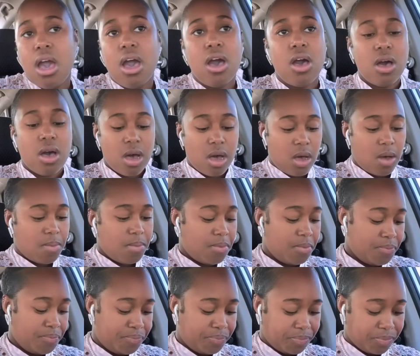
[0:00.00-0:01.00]
Um,
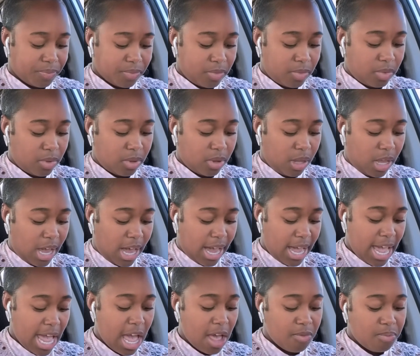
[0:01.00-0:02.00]
I
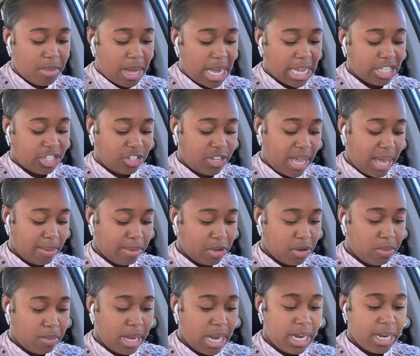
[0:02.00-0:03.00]
have my
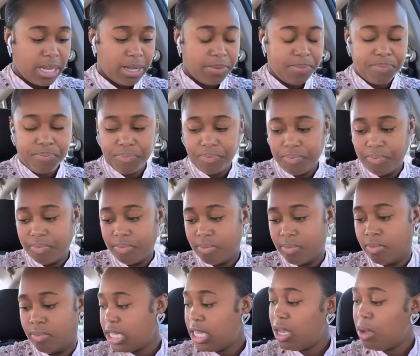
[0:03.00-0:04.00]
chapter meeting.
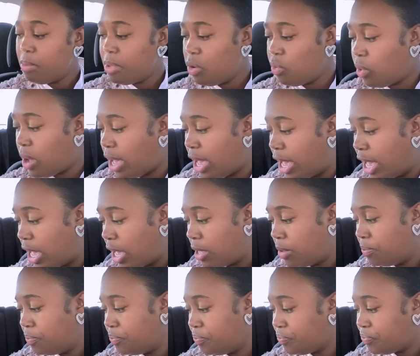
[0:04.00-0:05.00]
Tell me why
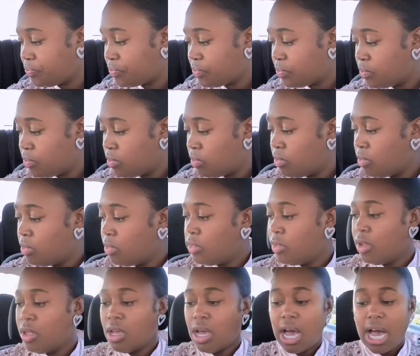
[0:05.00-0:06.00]

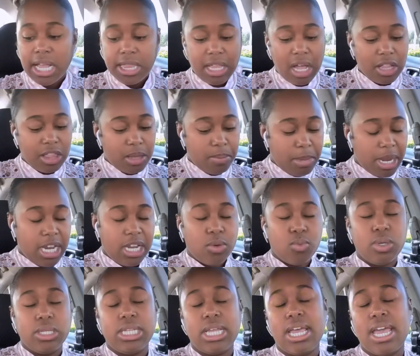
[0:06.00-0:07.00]
I thought the meeting
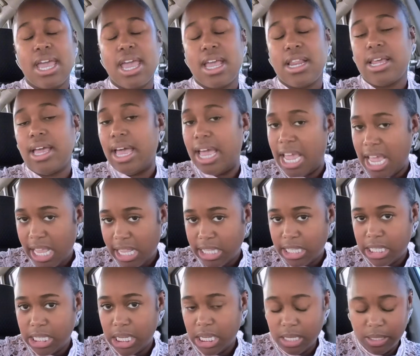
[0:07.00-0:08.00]
was at
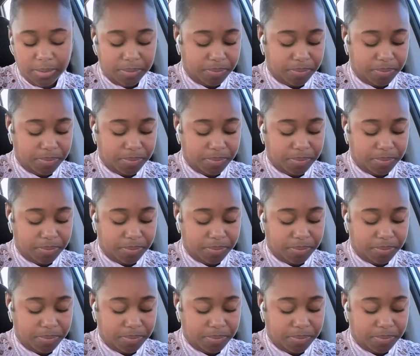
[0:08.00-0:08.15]
8